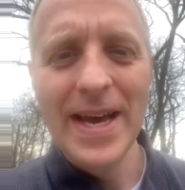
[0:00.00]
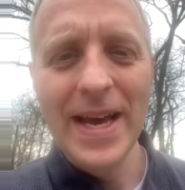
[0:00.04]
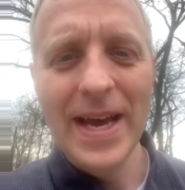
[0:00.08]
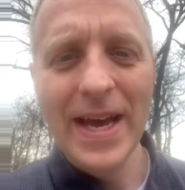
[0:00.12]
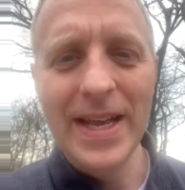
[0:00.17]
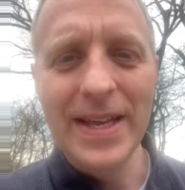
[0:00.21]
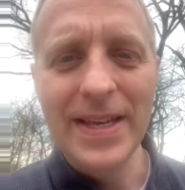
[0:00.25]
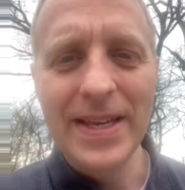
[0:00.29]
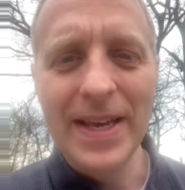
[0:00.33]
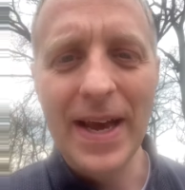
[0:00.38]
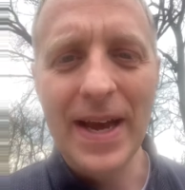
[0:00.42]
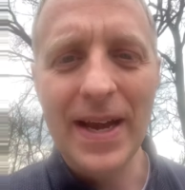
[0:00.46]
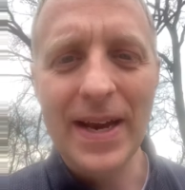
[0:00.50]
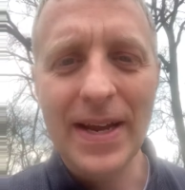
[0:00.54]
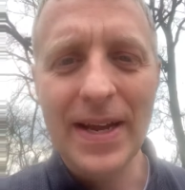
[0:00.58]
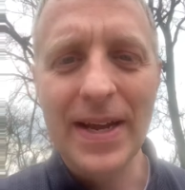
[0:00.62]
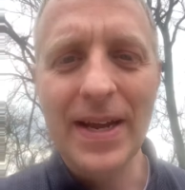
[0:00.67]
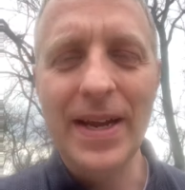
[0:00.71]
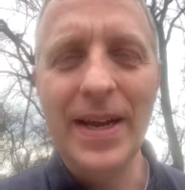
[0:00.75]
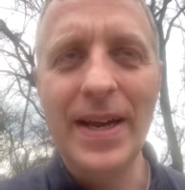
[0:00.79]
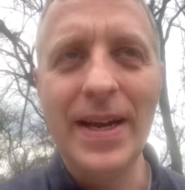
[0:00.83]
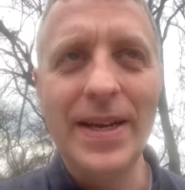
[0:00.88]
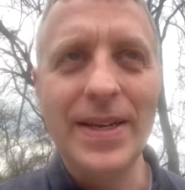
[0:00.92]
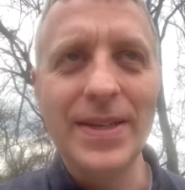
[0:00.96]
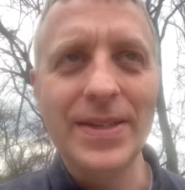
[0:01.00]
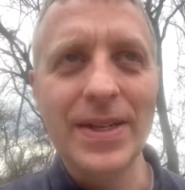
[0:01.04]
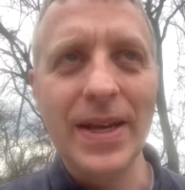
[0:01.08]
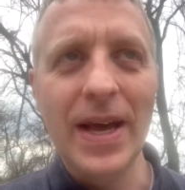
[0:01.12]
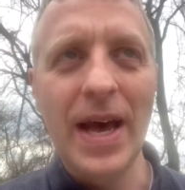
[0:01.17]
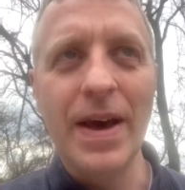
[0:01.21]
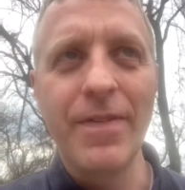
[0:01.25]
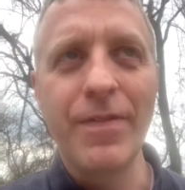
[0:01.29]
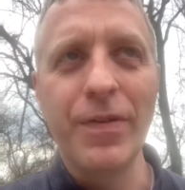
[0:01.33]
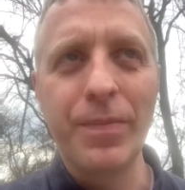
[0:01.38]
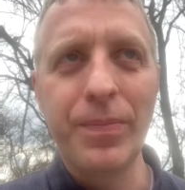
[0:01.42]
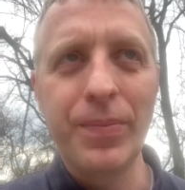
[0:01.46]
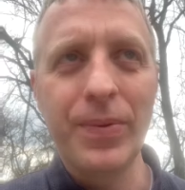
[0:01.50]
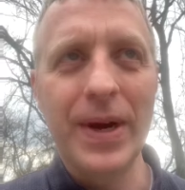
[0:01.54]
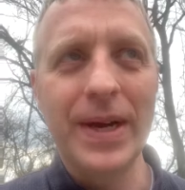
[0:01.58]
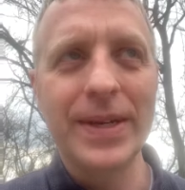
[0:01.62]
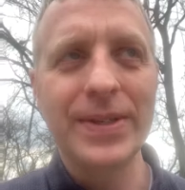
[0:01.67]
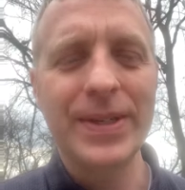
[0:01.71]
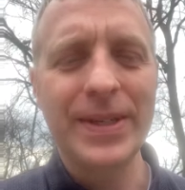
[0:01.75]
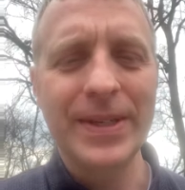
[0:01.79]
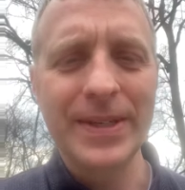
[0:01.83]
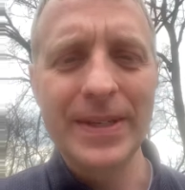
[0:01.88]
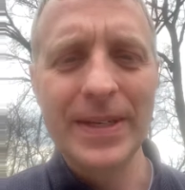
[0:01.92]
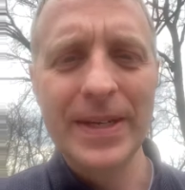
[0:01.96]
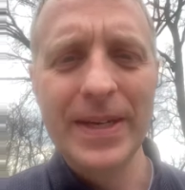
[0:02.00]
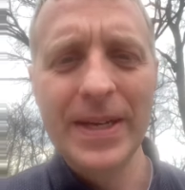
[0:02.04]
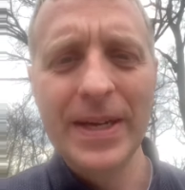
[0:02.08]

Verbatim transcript: And yet it is ever present